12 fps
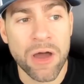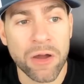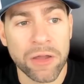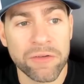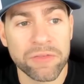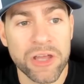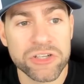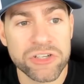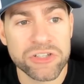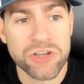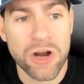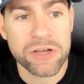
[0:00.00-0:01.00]
Talking of
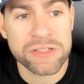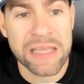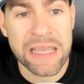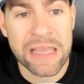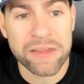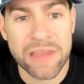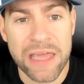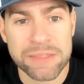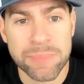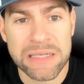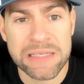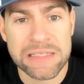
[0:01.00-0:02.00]
luscious charts, the ETH
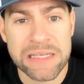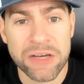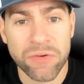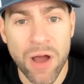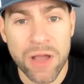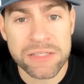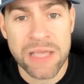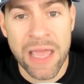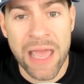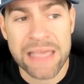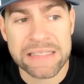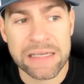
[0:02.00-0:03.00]
slash BTC cross
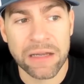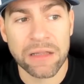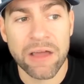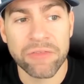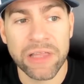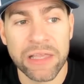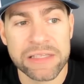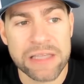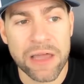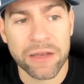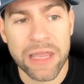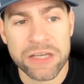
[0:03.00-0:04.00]
has seen a lovely
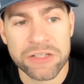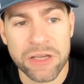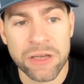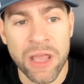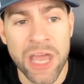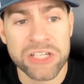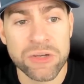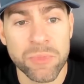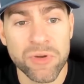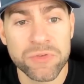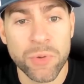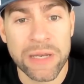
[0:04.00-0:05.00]
consolidation and should
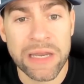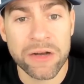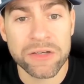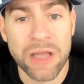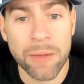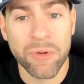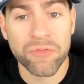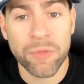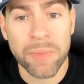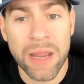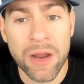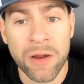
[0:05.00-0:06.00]
move to a near double
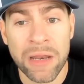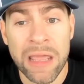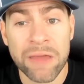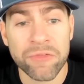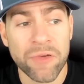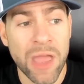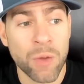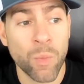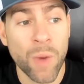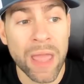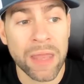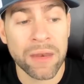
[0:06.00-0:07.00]
from here. And if and
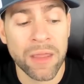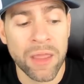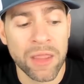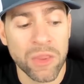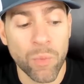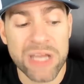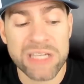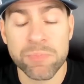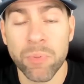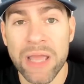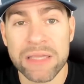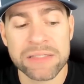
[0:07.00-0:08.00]
when the wedge
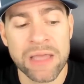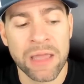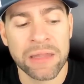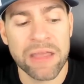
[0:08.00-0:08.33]
breaks.